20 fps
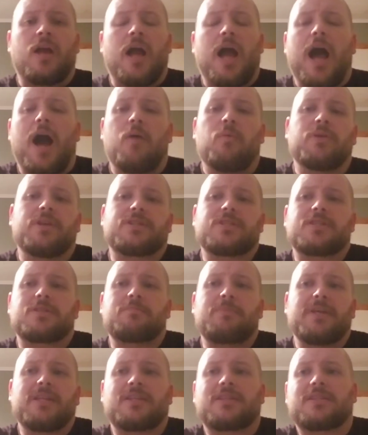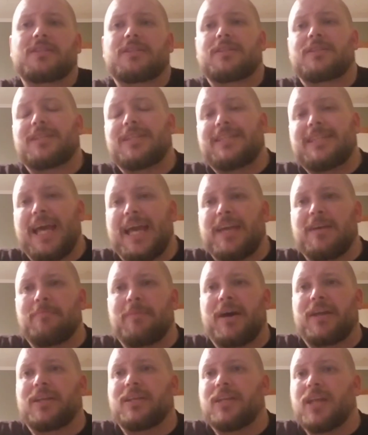I wanted to speak today
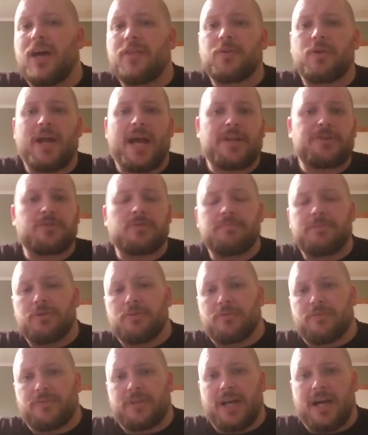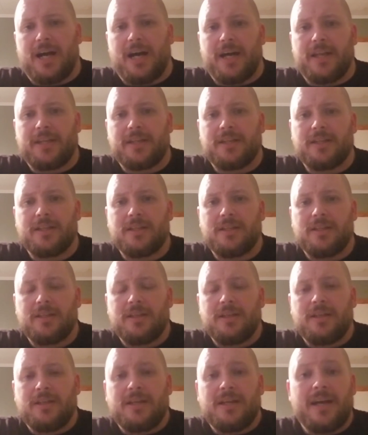about another attribute of God,
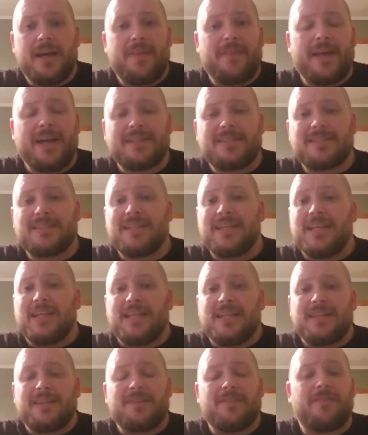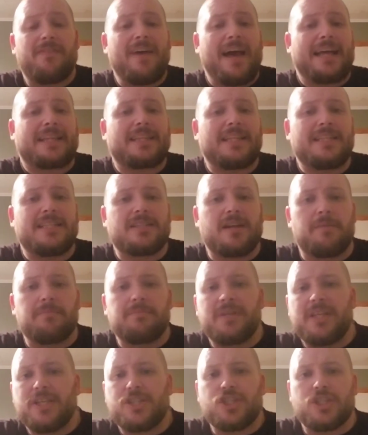and that's the fact that He's
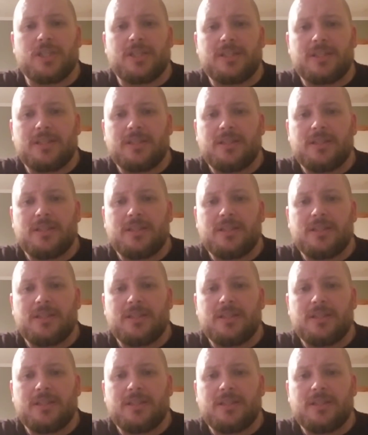omniscient.